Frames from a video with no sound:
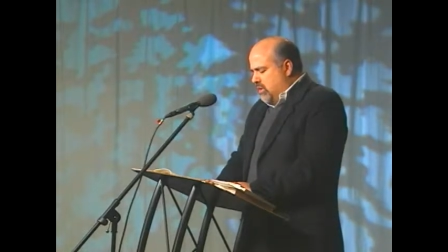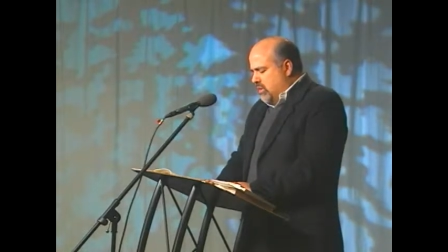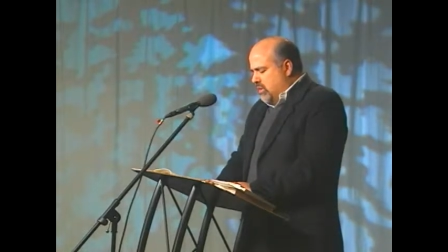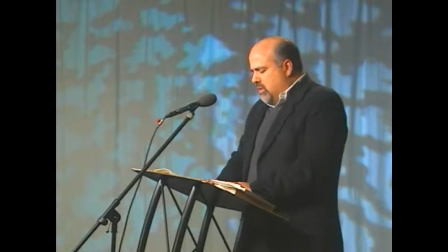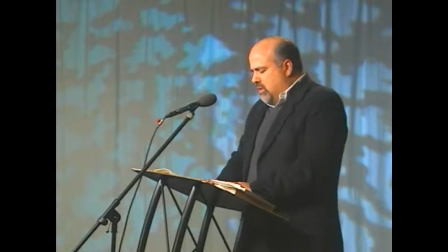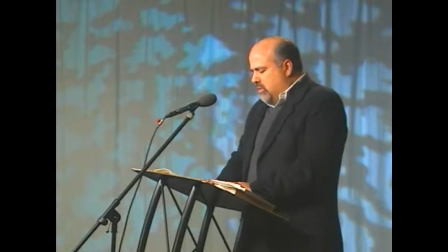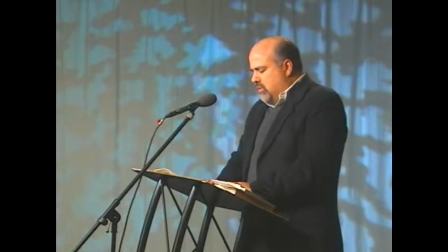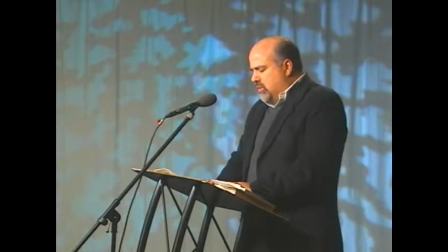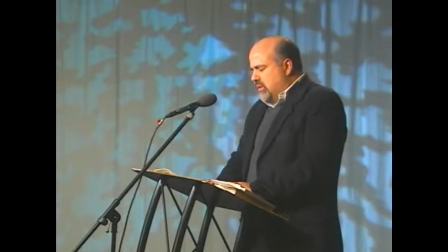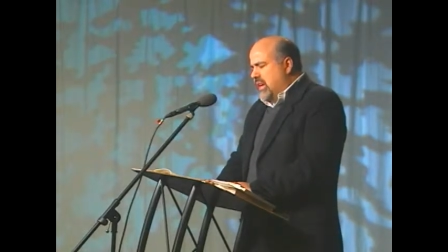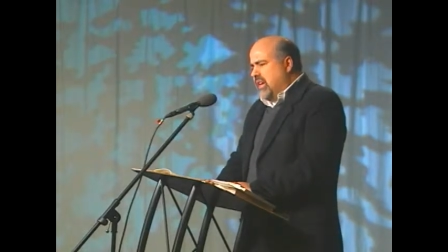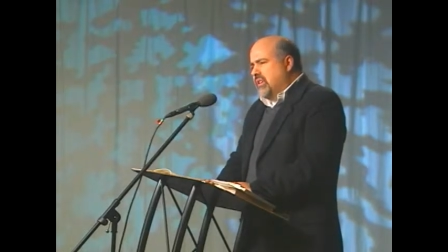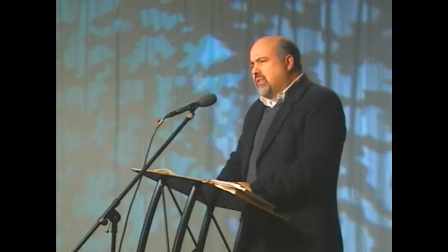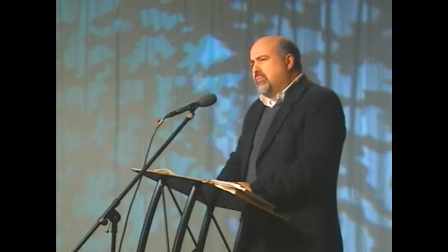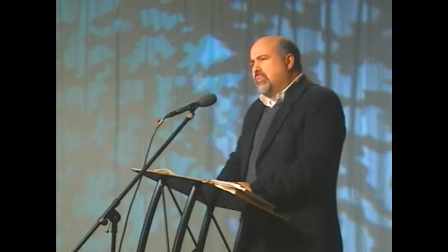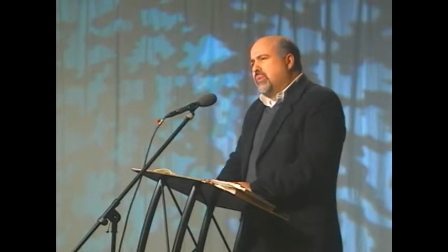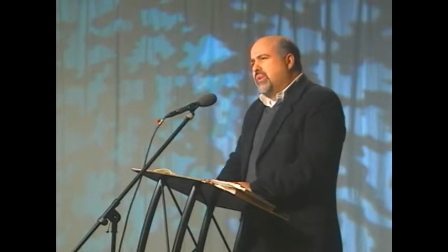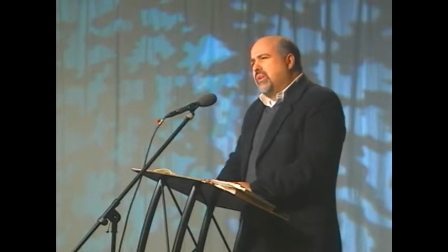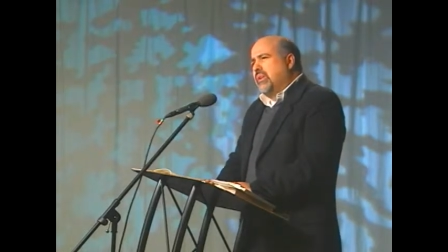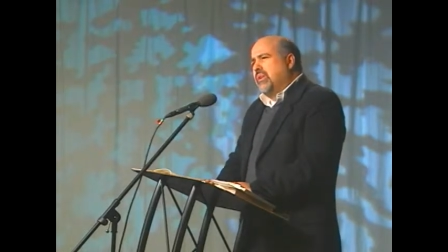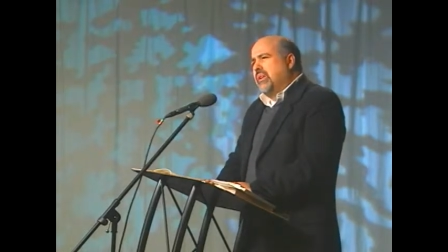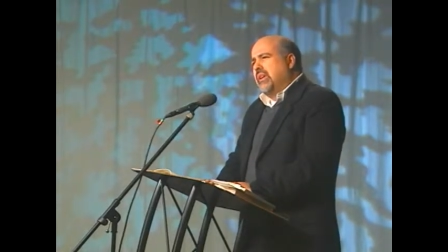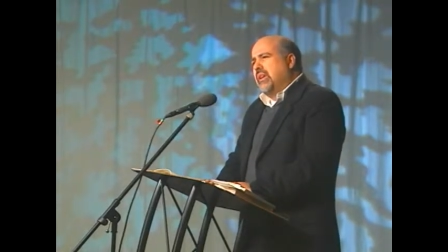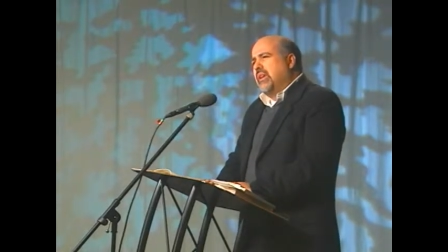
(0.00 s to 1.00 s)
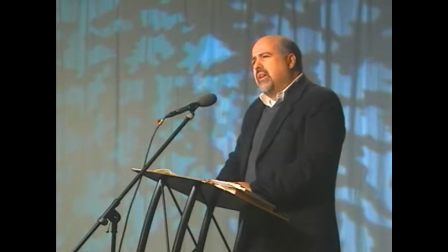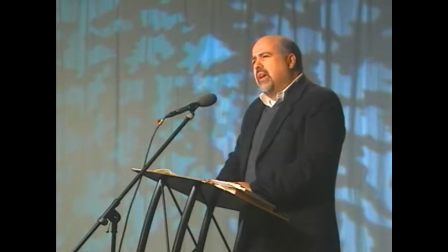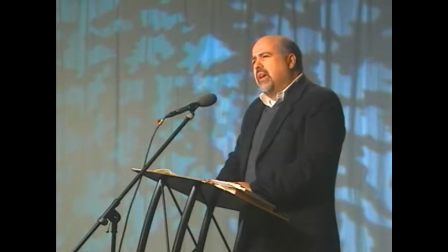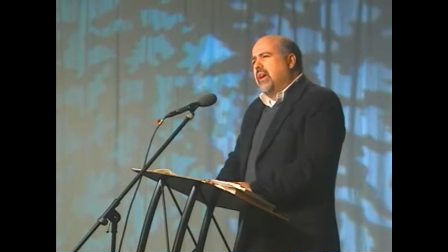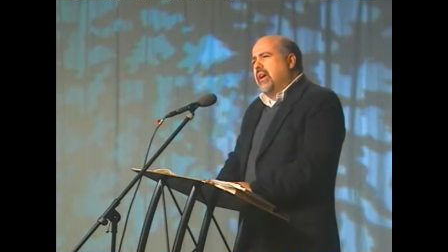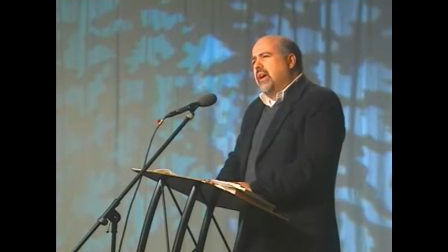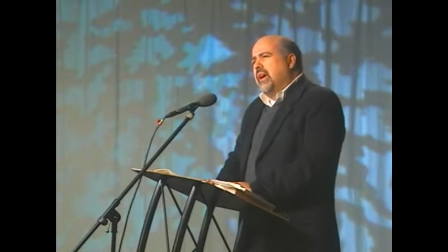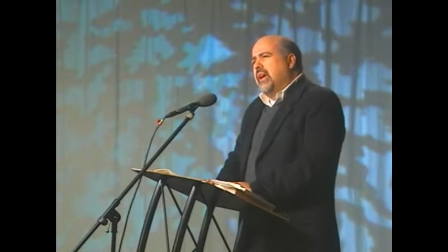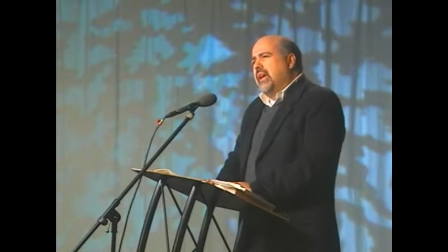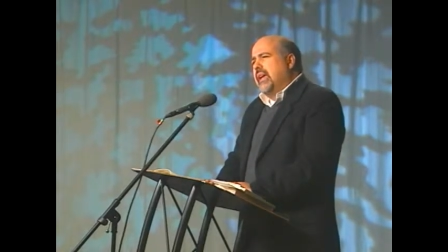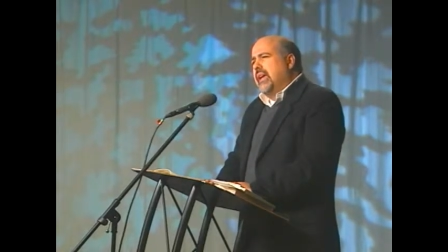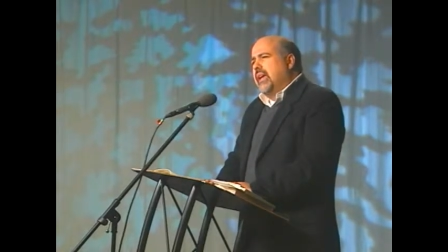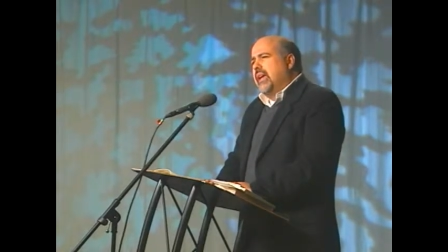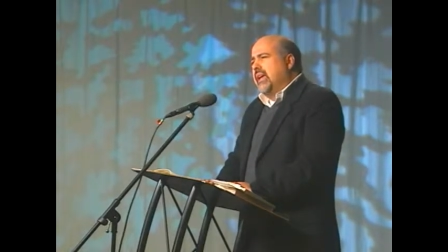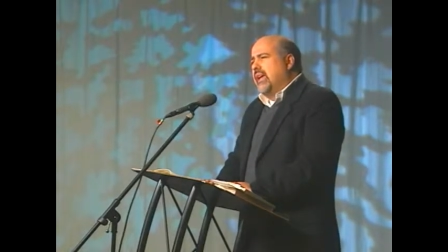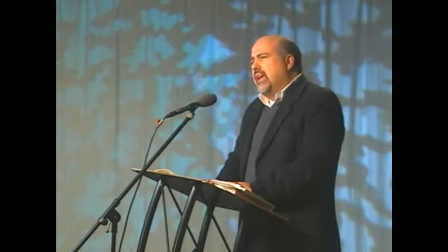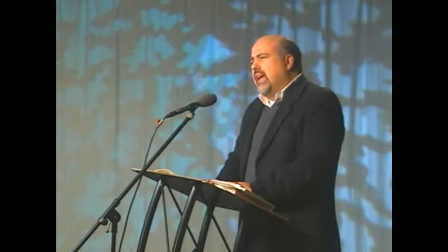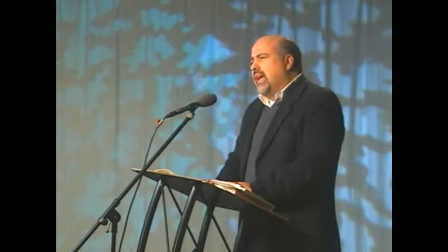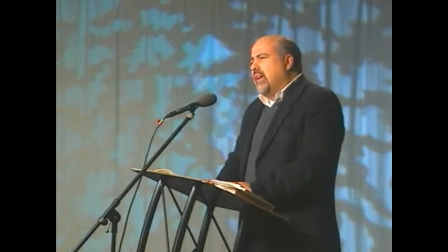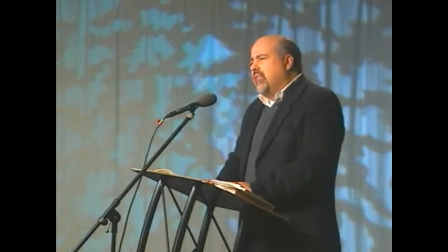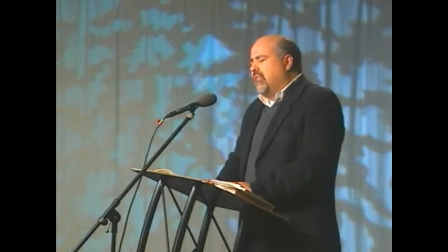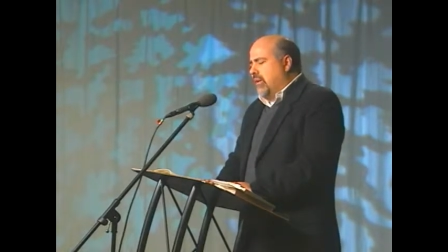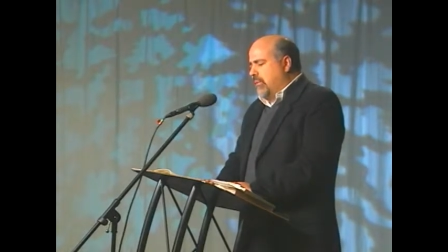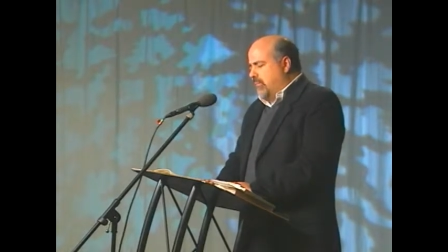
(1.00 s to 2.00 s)
so desperately he
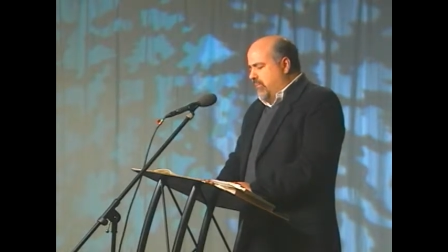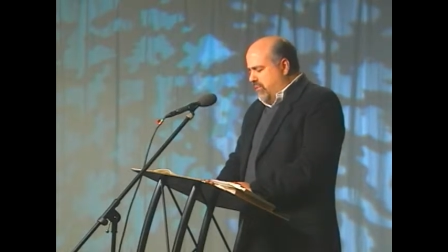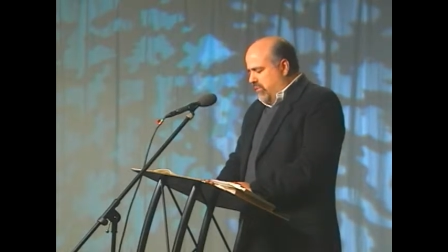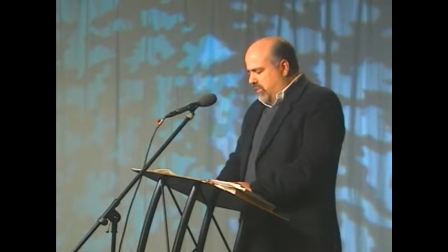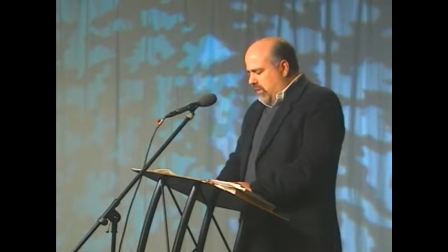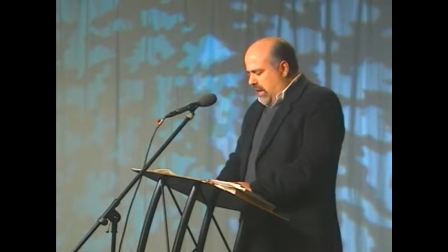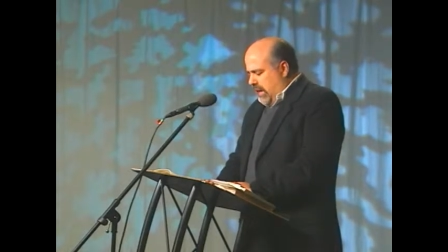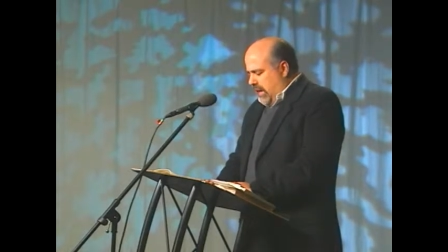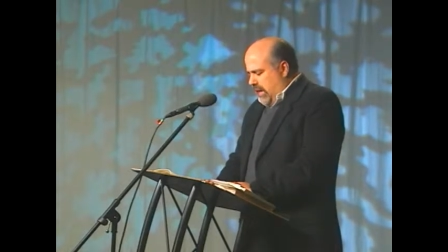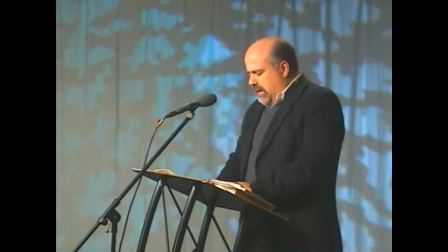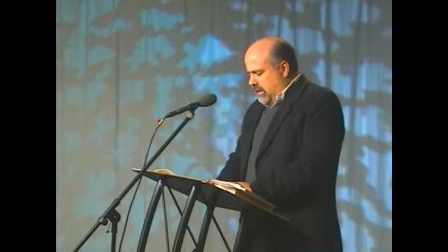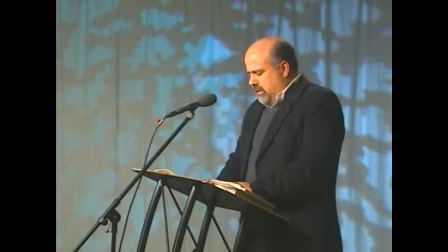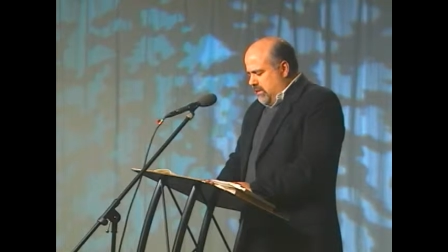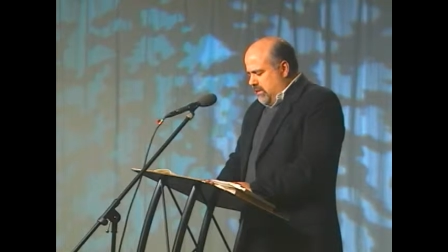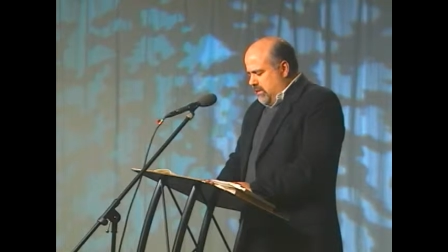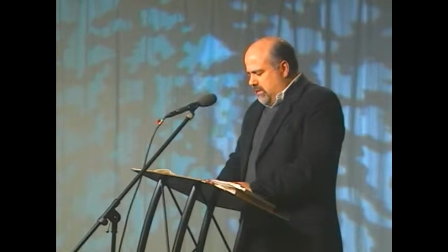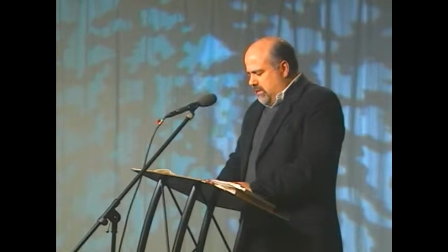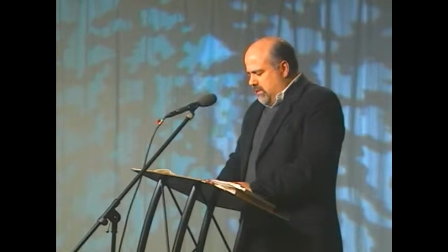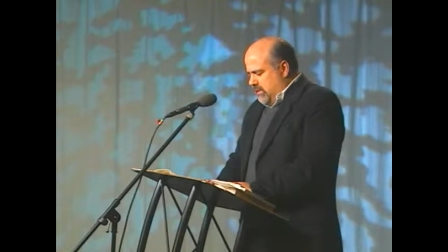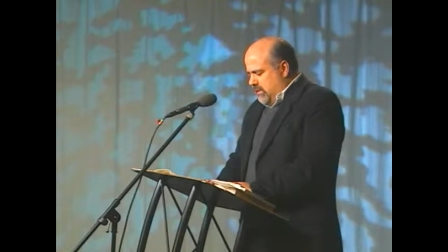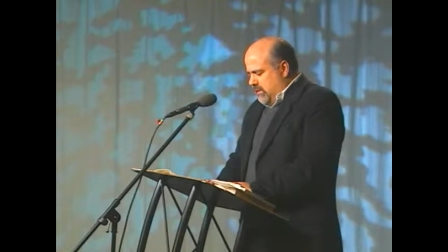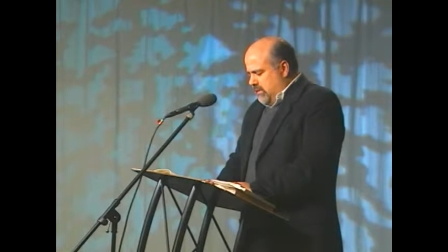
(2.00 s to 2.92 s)
gave up flight.